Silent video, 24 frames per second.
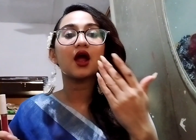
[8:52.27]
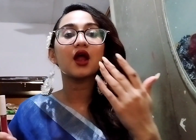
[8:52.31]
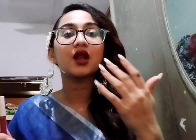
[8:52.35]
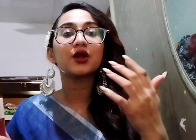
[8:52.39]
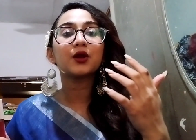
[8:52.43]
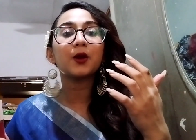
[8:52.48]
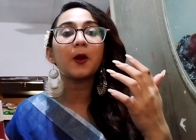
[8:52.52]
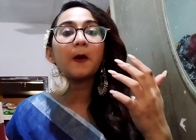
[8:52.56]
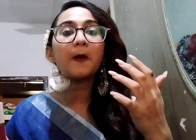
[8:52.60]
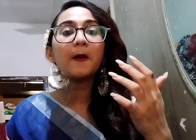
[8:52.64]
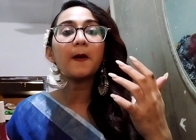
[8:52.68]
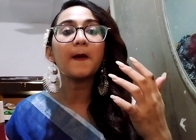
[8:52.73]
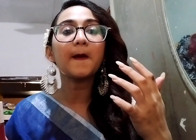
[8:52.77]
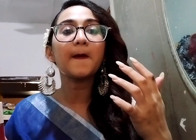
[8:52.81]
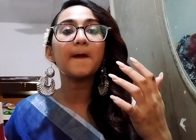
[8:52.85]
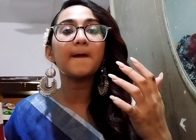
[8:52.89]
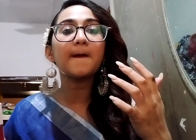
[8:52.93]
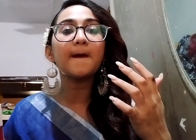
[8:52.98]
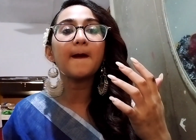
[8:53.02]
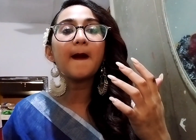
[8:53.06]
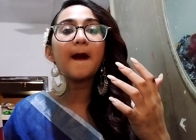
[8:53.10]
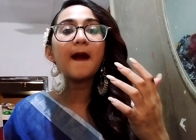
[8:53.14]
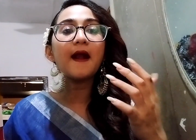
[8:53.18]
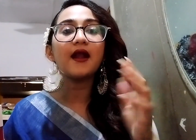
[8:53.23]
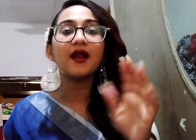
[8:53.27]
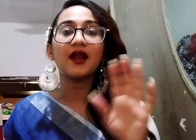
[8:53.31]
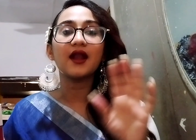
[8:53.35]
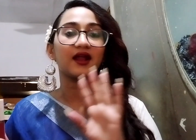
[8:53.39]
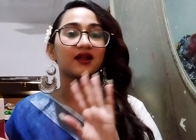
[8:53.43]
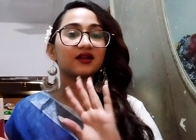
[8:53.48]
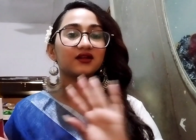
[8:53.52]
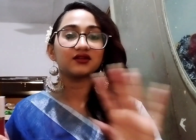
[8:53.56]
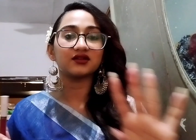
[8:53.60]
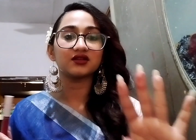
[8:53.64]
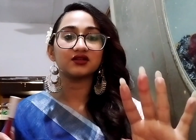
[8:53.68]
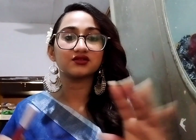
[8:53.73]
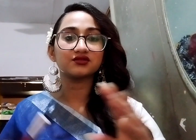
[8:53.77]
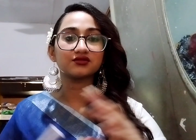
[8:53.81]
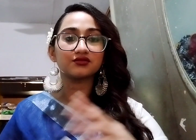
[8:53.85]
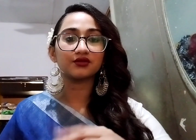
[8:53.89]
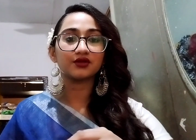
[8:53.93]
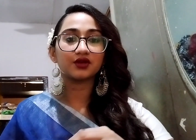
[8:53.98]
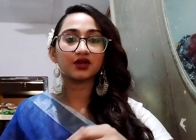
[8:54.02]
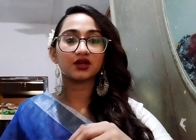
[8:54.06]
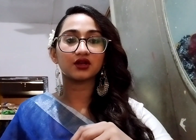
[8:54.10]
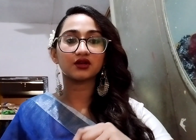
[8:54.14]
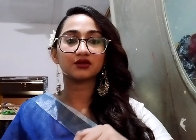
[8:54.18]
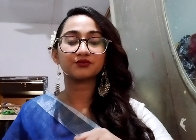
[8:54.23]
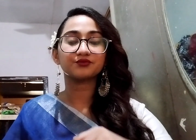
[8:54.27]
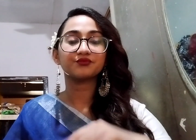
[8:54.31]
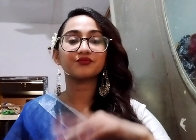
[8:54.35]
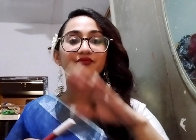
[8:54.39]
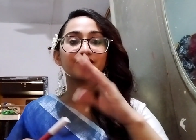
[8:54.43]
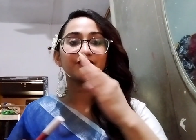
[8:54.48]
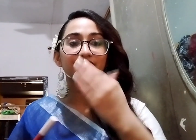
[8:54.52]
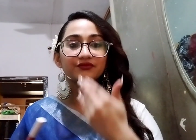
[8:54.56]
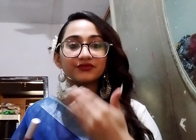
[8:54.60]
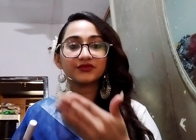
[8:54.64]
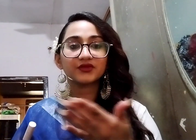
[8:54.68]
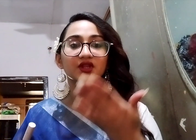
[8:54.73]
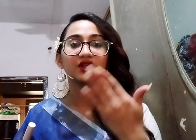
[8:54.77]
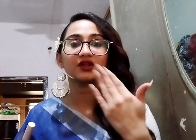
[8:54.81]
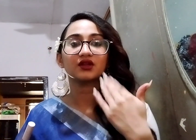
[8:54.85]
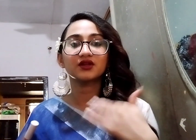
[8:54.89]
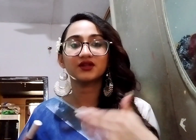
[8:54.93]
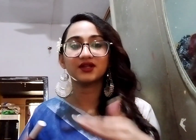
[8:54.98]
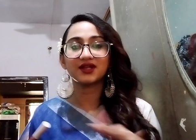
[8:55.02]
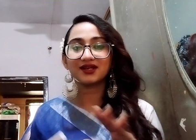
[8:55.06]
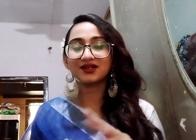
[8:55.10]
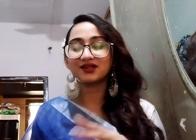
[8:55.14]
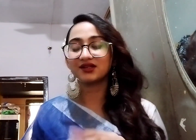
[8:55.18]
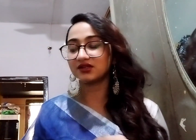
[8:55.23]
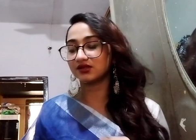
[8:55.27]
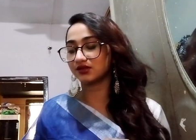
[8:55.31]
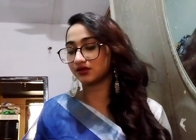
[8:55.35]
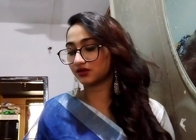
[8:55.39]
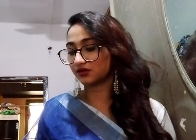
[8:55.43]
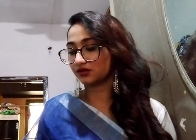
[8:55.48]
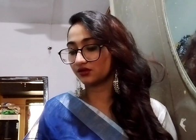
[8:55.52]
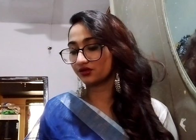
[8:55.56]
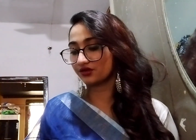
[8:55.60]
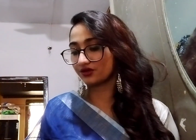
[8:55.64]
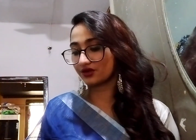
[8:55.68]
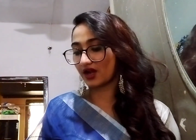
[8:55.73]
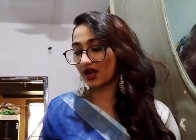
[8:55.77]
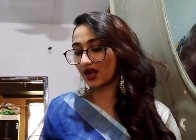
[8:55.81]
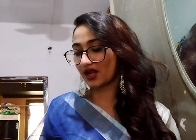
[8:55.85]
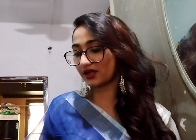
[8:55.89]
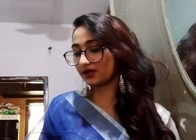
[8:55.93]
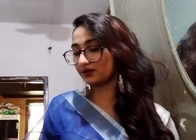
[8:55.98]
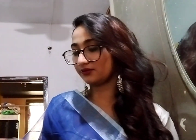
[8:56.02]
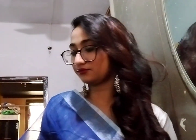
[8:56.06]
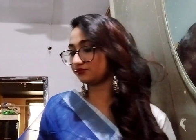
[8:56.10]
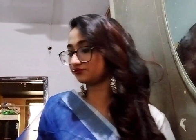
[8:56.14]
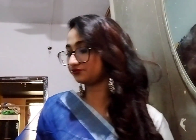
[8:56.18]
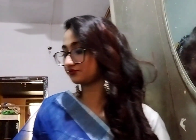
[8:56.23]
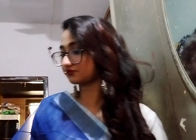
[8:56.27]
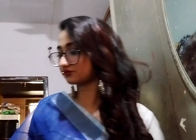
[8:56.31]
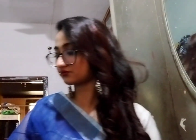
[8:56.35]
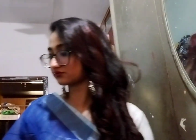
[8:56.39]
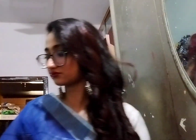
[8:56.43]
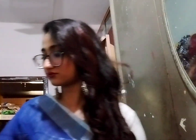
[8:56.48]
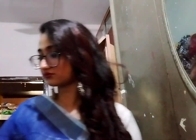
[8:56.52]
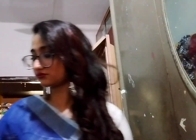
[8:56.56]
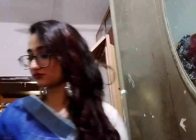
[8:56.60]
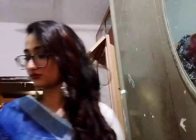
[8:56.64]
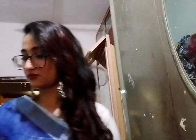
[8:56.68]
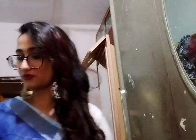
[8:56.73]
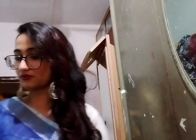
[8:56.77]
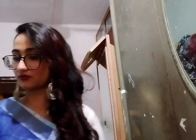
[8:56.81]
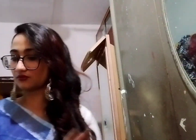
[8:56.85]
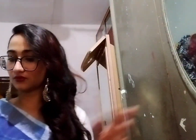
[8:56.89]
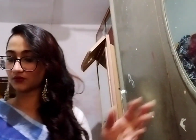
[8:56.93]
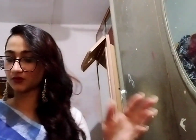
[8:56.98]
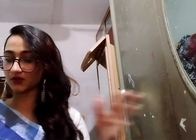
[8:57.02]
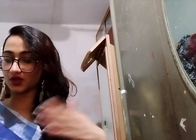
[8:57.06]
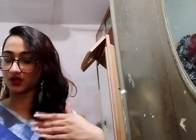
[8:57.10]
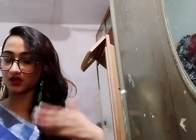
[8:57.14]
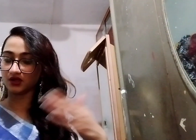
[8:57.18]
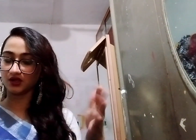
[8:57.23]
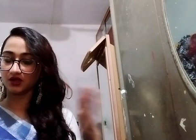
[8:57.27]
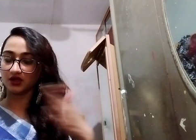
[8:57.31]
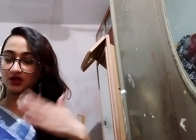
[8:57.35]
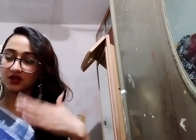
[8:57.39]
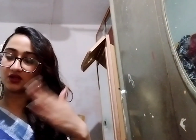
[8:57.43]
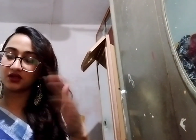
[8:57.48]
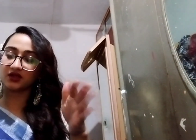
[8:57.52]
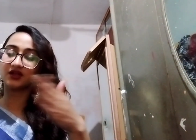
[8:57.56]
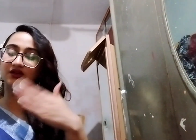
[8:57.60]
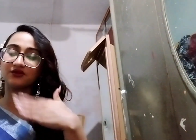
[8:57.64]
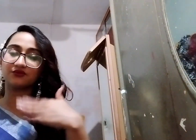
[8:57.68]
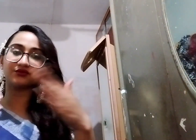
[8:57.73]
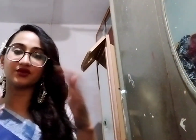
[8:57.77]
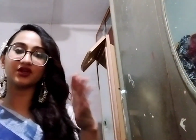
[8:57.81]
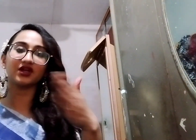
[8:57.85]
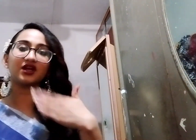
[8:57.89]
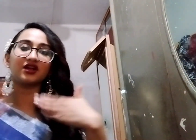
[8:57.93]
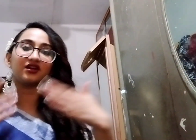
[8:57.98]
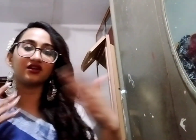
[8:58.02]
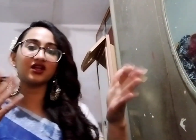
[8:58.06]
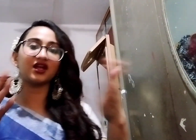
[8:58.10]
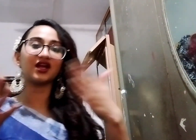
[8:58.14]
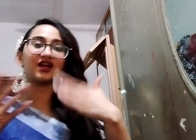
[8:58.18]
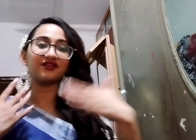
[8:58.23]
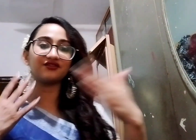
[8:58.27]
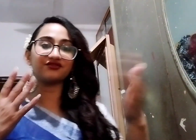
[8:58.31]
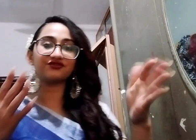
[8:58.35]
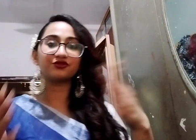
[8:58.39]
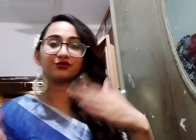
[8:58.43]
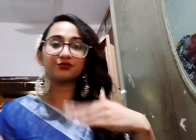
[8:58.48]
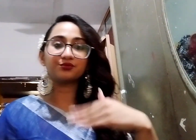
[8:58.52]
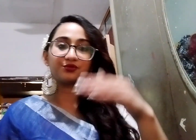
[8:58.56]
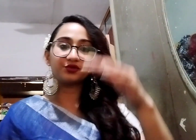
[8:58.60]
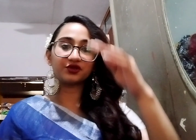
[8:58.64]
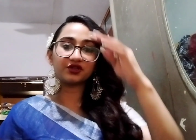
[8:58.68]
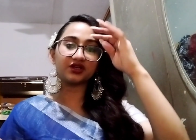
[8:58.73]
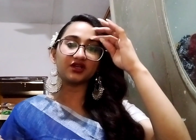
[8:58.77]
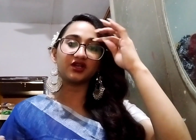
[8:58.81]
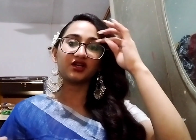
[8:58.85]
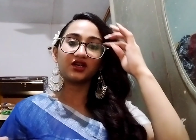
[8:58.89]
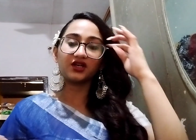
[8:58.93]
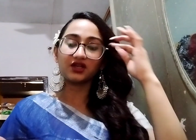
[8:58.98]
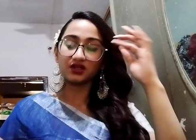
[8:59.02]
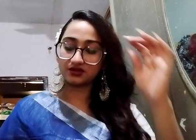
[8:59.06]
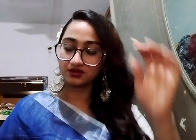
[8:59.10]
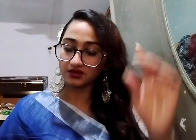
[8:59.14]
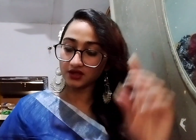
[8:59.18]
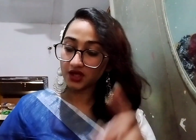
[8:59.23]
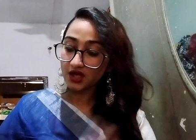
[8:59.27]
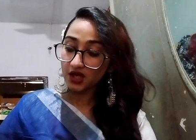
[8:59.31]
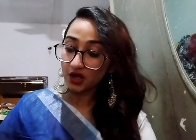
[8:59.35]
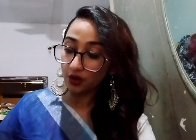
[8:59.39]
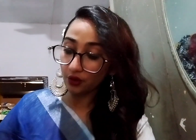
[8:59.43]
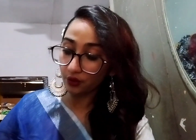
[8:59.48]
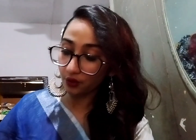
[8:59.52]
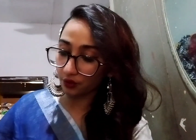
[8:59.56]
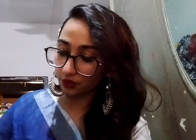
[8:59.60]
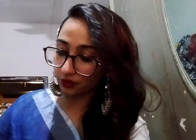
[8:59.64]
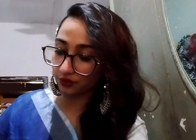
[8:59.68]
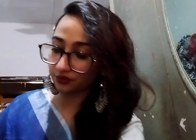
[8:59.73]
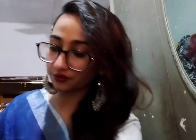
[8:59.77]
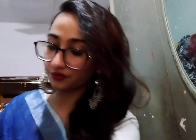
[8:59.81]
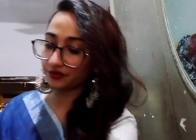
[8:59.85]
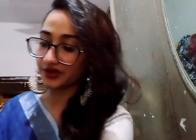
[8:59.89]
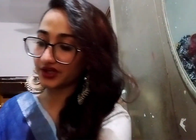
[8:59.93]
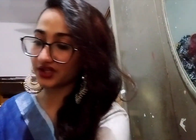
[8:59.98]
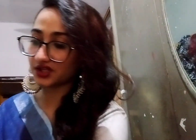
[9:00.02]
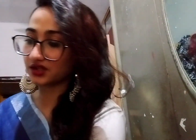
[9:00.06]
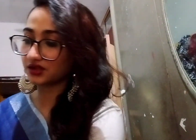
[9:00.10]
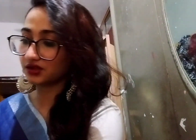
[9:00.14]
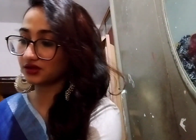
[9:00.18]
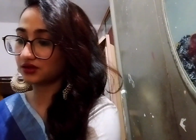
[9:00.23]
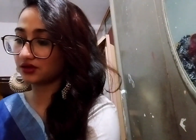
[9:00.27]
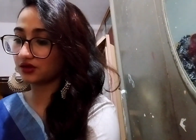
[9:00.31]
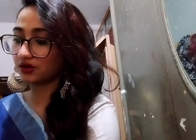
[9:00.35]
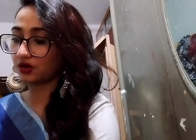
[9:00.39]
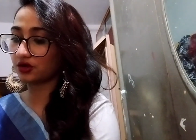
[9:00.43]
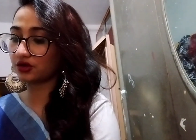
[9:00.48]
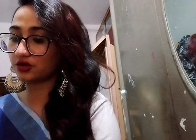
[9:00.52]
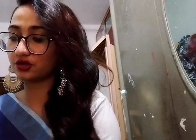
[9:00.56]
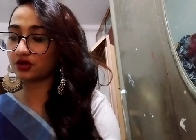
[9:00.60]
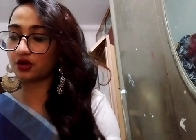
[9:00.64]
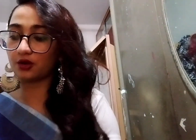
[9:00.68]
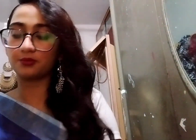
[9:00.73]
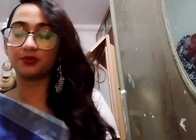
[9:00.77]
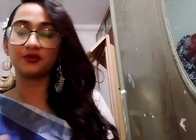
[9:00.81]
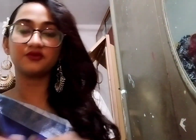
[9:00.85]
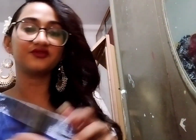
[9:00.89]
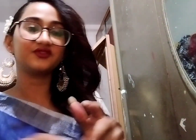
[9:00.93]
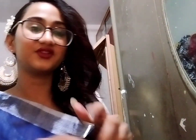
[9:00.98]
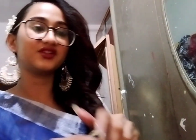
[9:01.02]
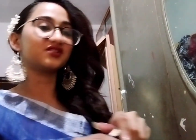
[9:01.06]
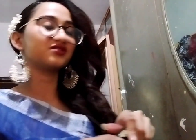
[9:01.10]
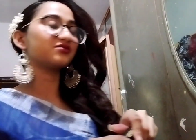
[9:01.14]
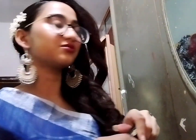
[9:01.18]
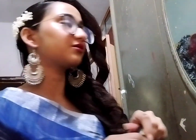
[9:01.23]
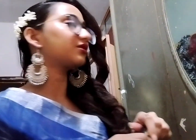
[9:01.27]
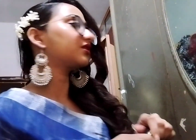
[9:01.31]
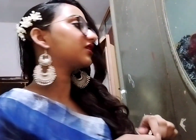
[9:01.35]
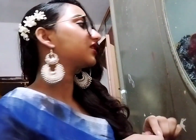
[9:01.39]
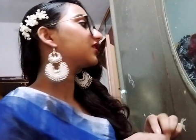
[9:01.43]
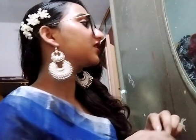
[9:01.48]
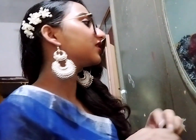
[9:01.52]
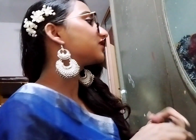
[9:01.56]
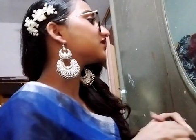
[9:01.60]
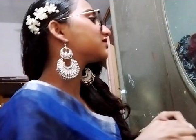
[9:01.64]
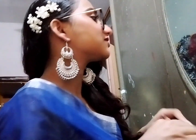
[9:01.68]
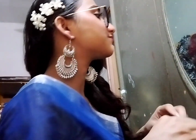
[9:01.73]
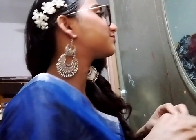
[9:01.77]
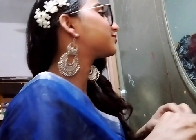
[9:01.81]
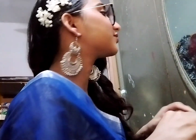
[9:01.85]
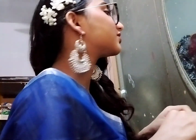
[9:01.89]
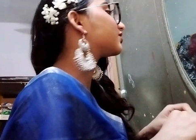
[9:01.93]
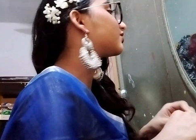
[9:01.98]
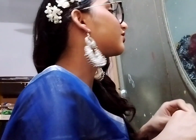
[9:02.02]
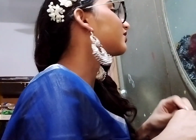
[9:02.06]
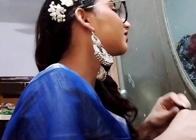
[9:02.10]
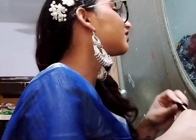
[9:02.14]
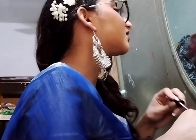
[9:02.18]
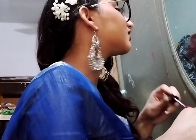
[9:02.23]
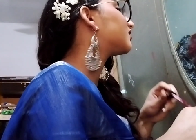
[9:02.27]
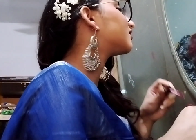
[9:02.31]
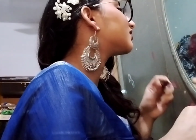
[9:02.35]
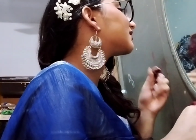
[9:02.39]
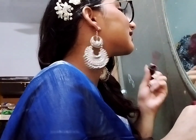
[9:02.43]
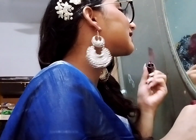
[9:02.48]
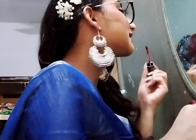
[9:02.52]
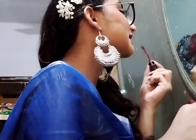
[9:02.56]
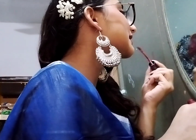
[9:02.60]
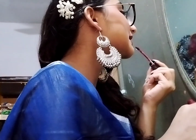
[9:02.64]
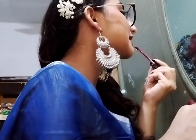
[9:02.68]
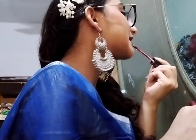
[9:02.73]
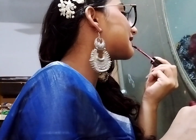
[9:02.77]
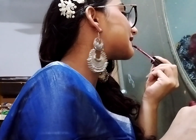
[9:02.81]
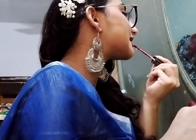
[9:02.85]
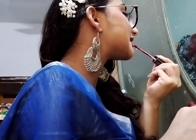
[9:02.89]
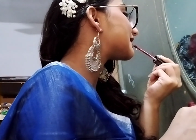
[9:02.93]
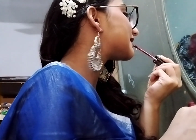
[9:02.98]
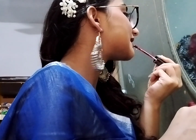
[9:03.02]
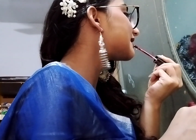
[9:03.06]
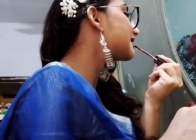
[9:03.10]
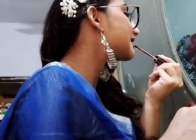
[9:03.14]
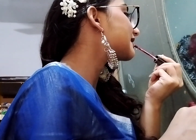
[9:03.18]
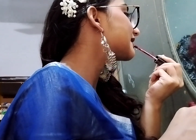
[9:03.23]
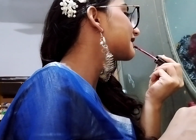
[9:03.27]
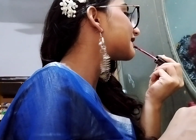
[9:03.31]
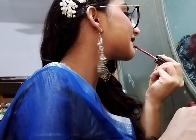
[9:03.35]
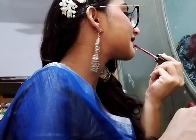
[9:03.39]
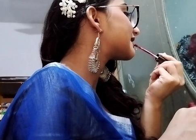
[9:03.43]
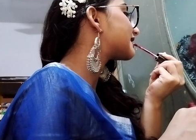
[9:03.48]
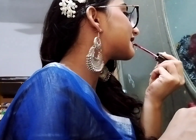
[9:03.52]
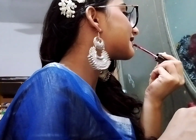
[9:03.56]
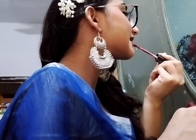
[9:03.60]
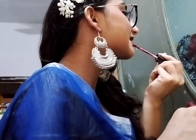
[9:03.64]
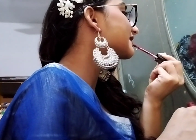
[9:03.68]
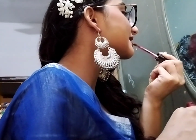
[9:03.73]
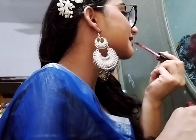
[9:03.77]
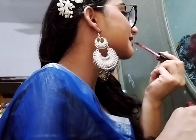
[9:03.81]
Don't do like this, okay? Let it dry. Then we are gonna have to put another. Oh wait, on top of this only, let's put on another, because